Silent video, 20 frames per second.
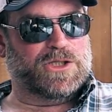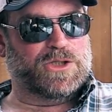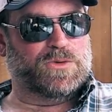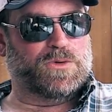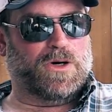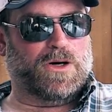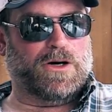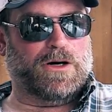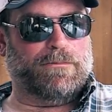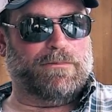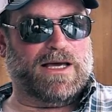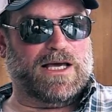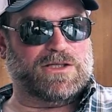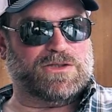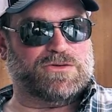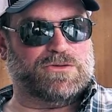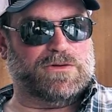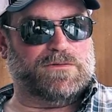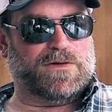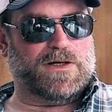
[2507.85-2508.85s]
You are a
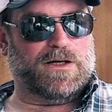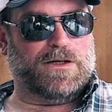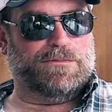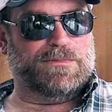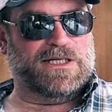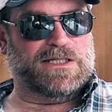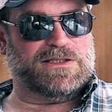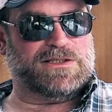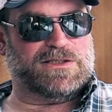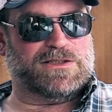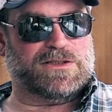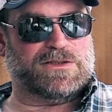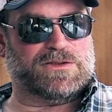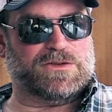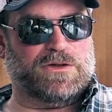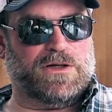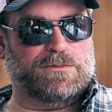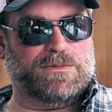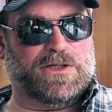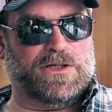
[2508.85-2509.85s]
master of all meats,
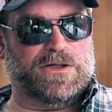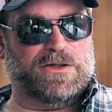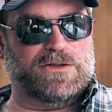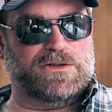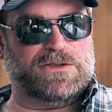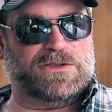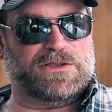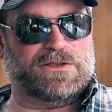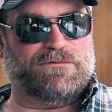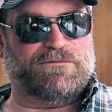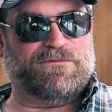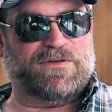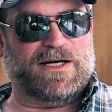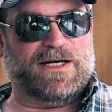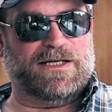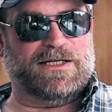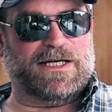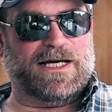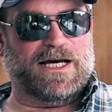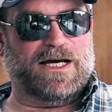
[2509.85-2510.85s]
so I'm curious to
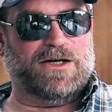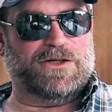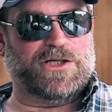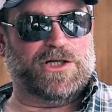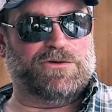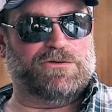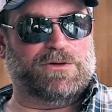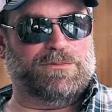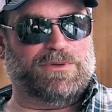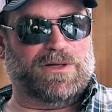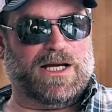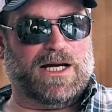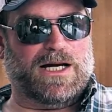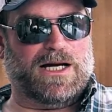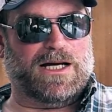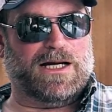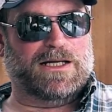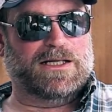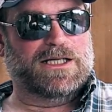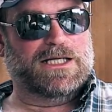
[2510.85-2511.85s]
find out your
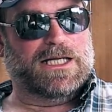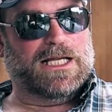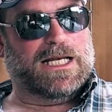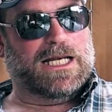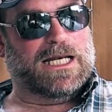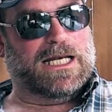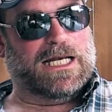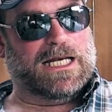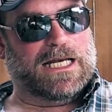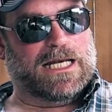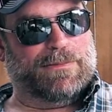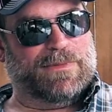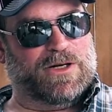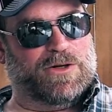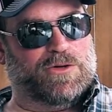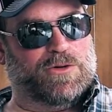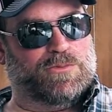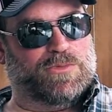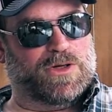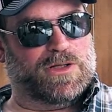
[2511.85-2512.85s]
reply. Let me
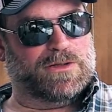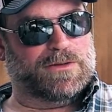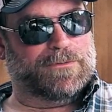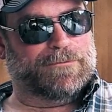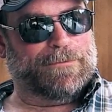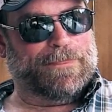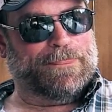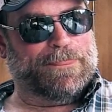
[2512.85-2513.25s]
know, brother.